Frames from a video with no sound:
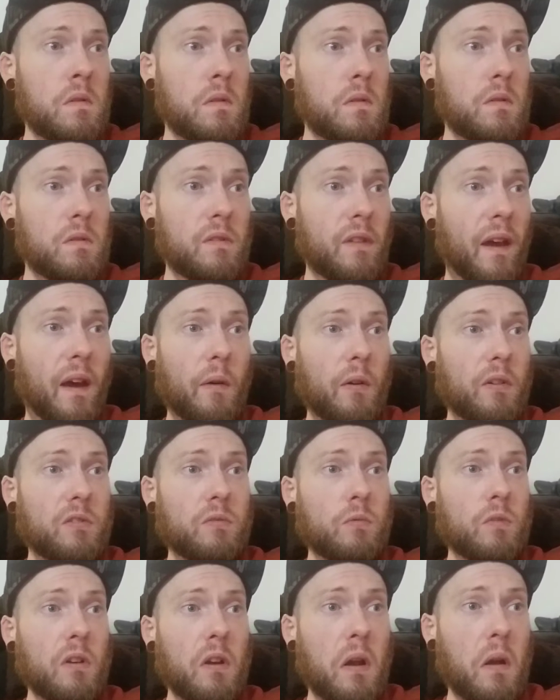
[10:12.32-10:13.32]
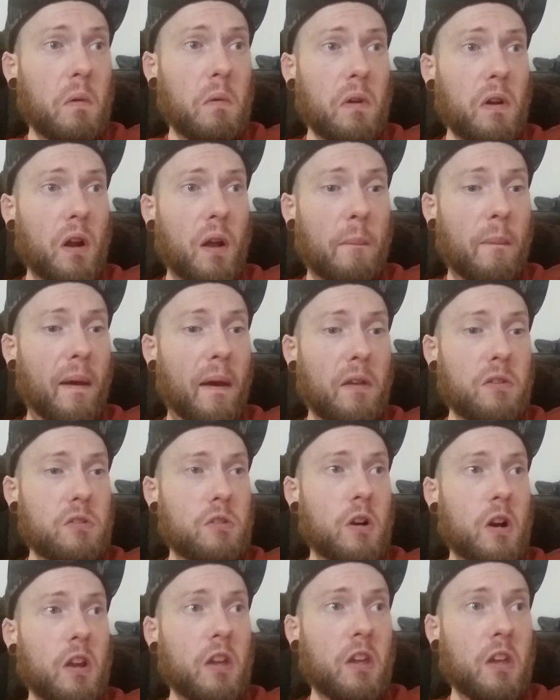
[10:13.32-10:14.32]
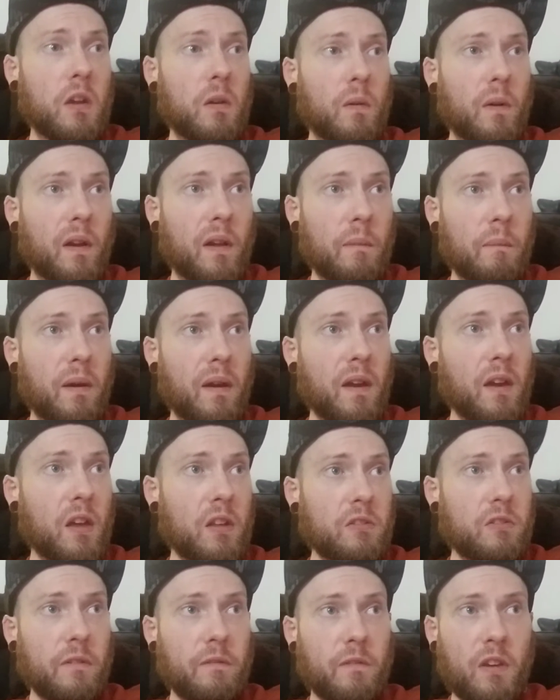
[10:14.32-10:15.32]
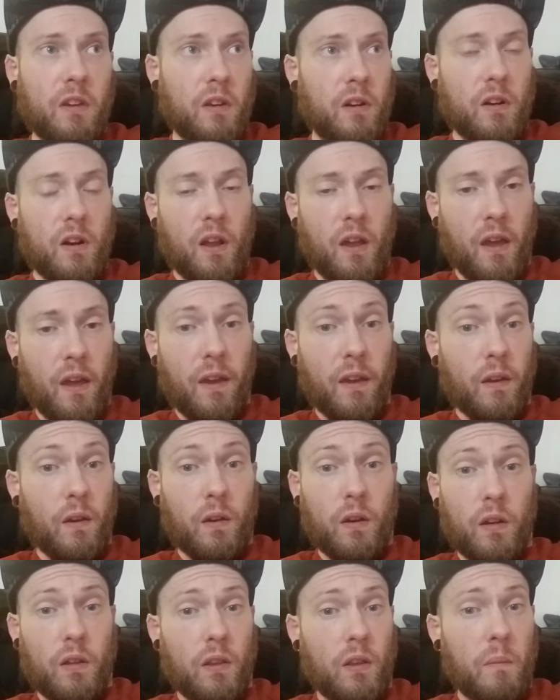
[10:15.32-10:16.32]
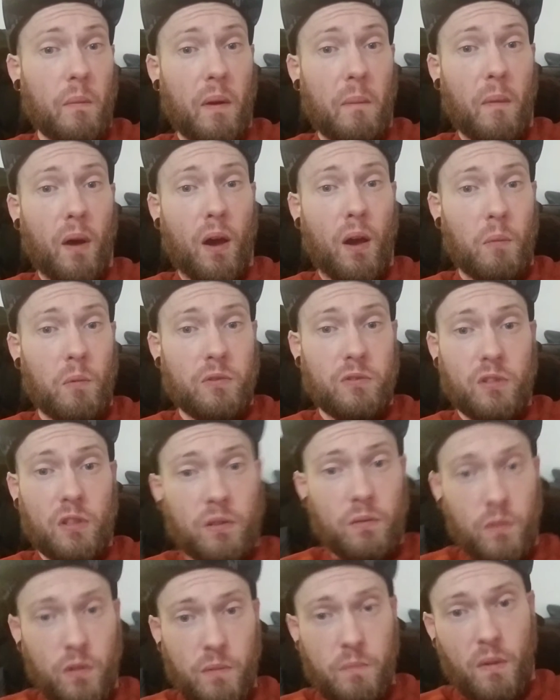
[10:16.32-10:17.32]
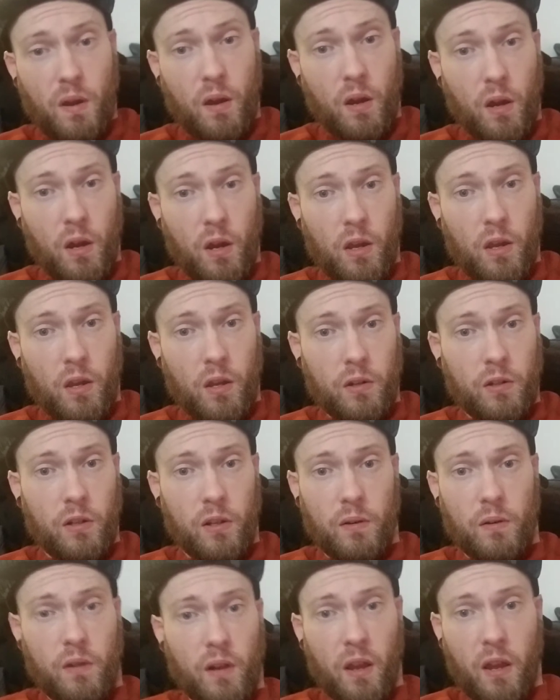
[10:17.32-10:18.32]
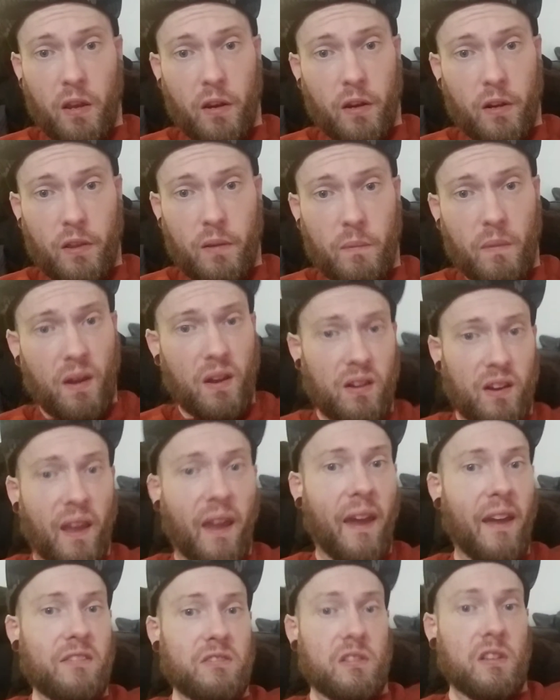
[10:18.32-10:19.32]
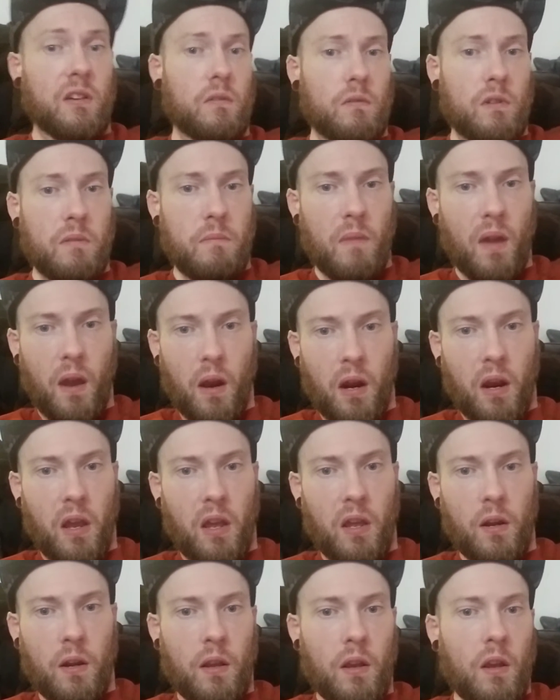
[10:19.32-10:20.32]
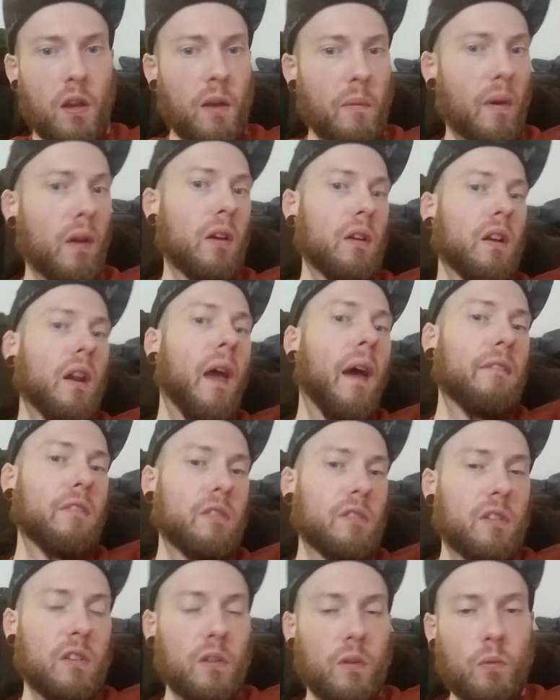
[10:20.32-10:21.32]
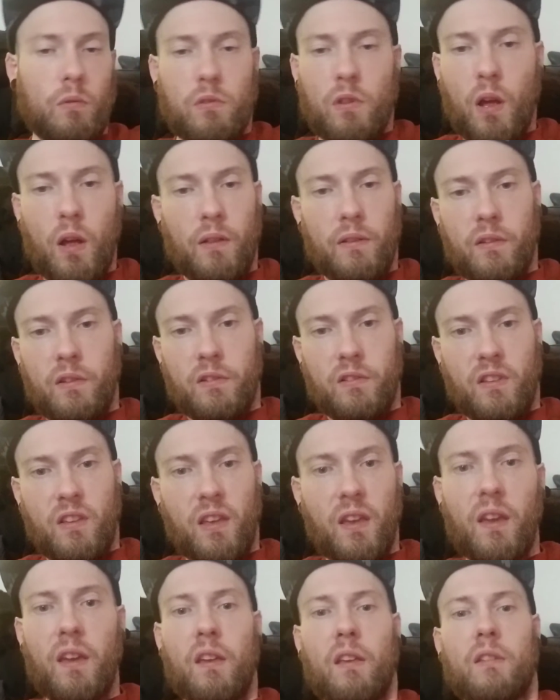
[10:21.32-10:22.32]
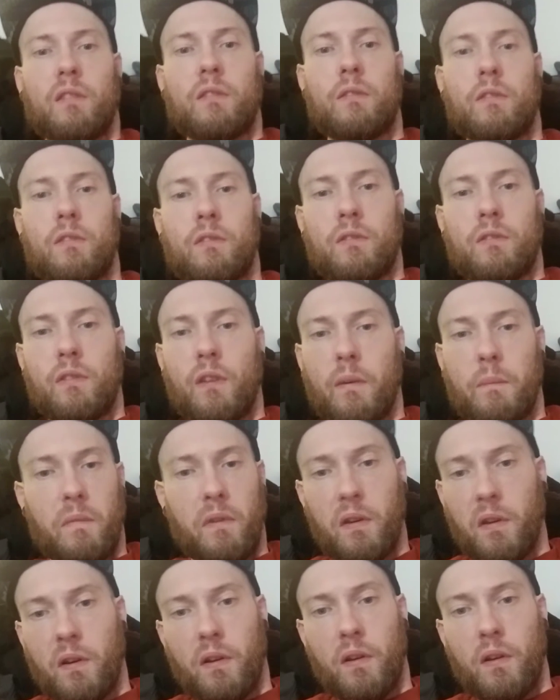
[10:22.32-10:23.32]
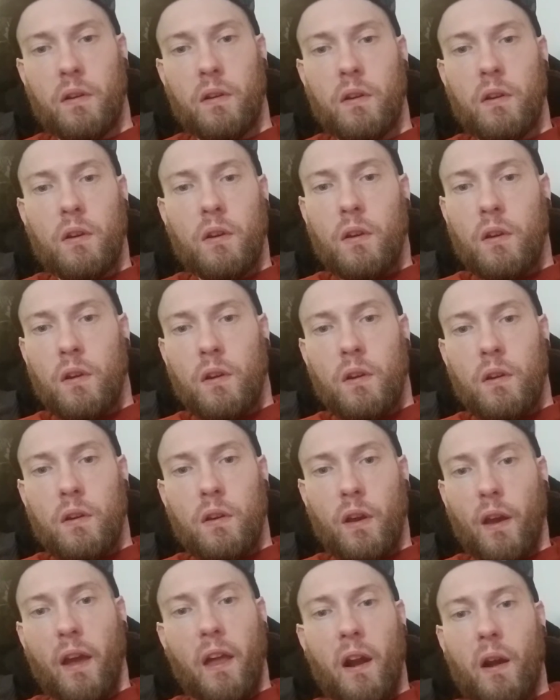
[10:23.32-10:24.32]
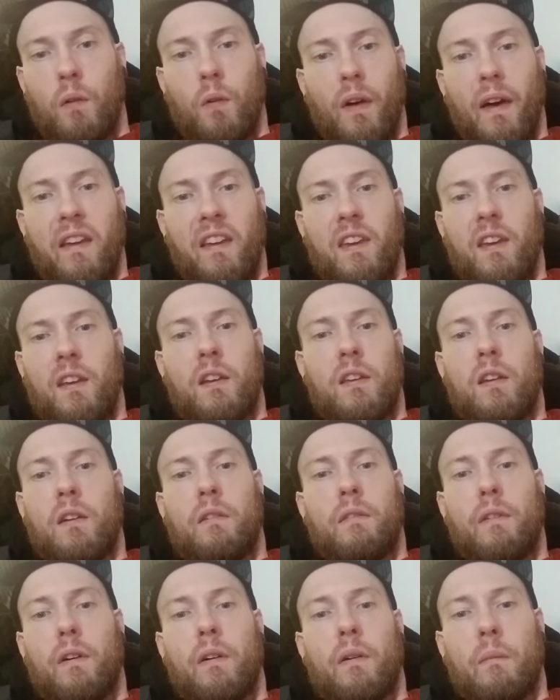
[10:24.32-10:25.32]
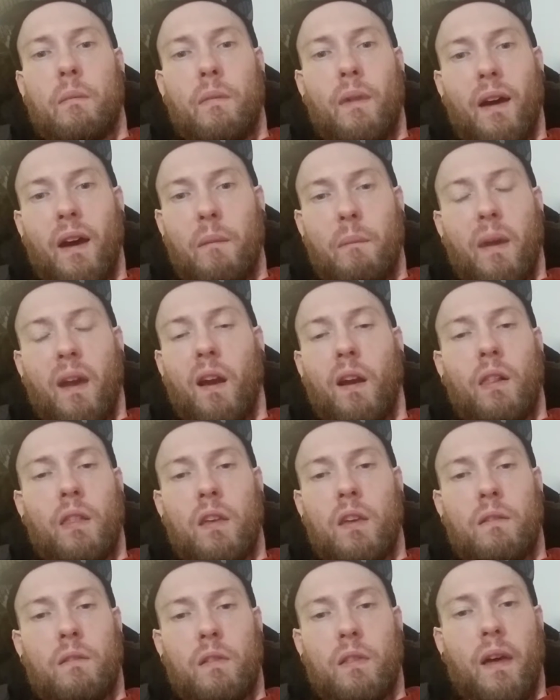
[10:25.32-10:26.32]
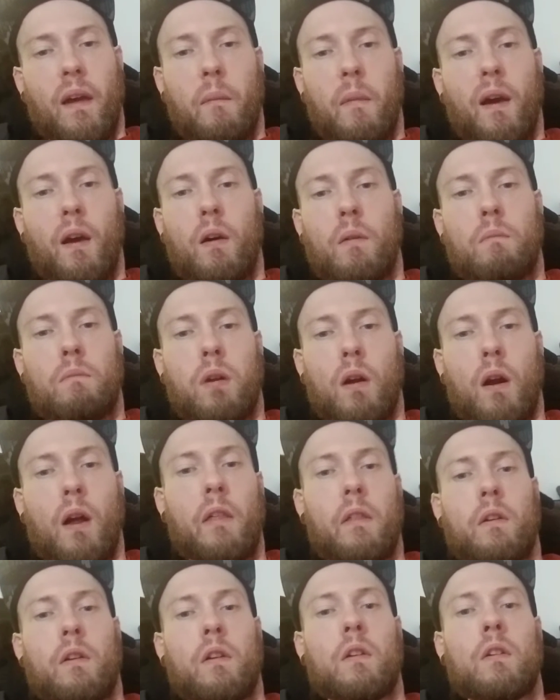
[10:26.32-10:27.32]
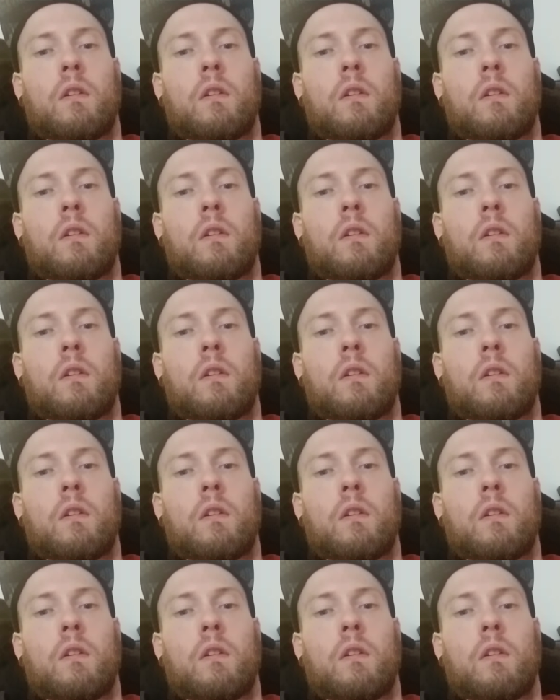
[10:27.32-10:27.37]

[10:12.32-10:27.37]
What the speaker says: was when I went on my drinking rampage of getting angry that my mom was getting remarried, getting angry that my dad's getting remarried. I'm gonna have to deal with all these kids. I don't like any of them. I barely even like my own brother.